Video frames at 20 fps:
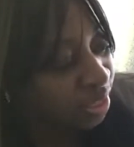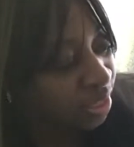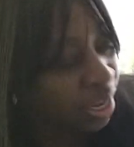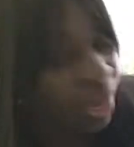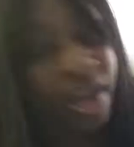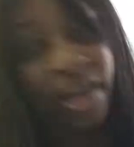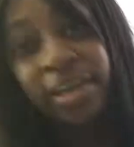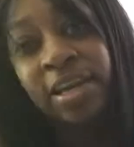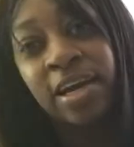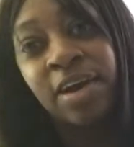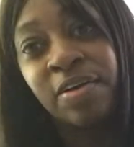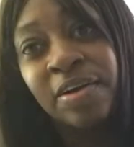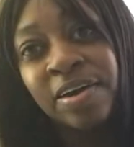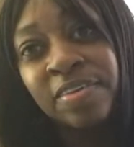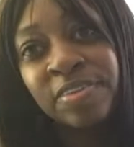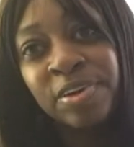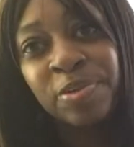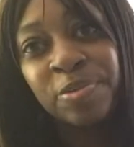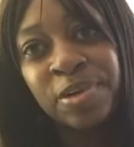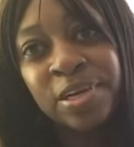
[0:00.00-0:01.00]
I now
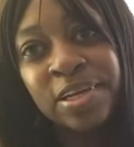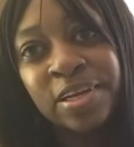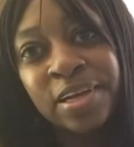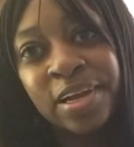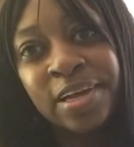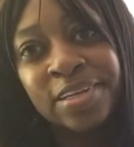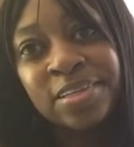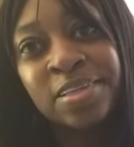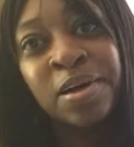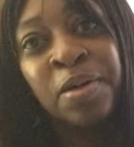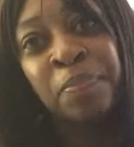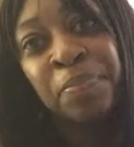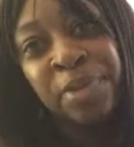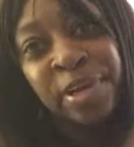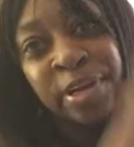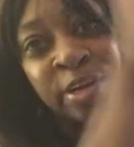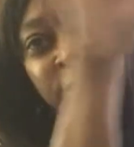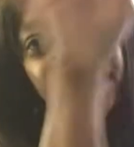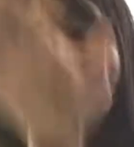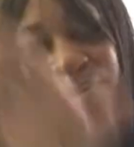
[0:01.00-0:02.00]
have a ring light, a
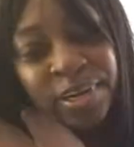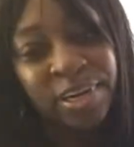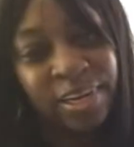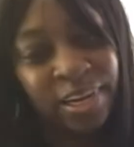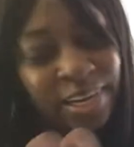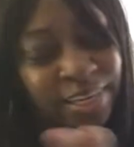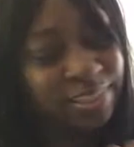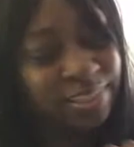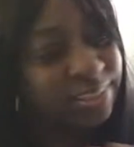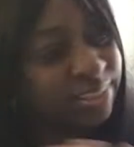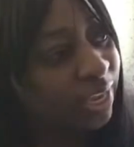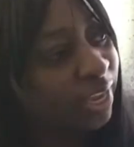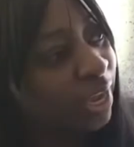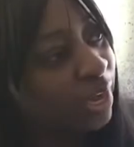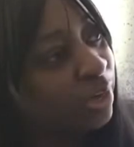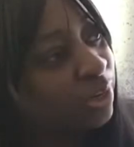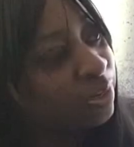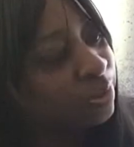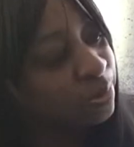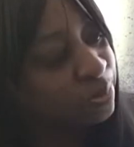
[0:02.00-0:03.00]
bigger ring light, because I
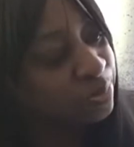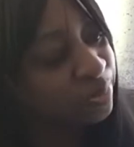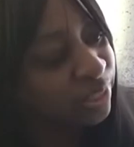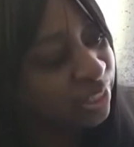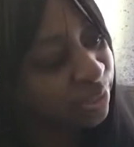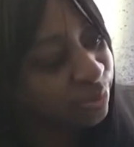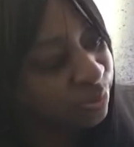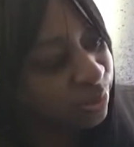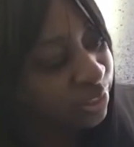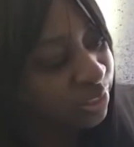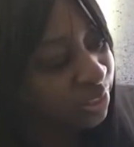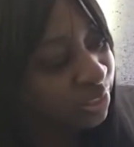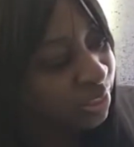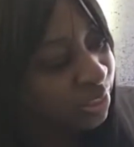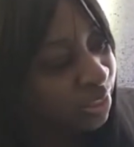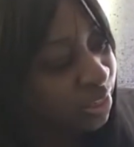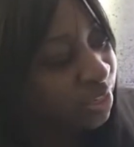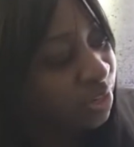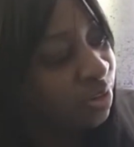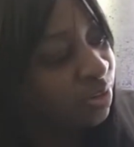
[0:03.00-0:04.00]
got a little mini one
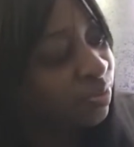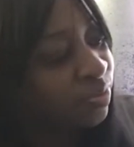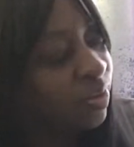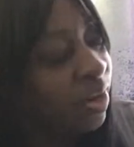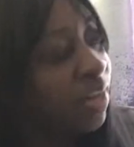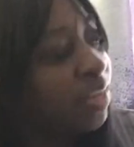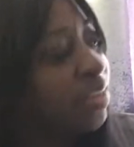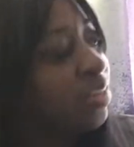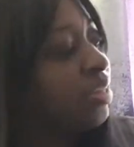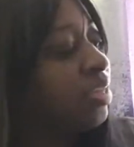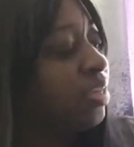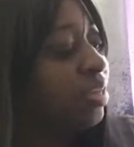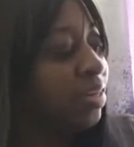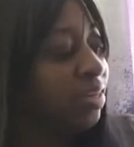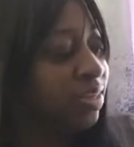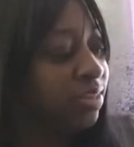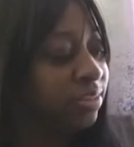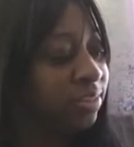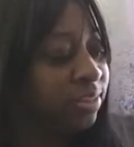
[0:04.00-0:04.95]
right there.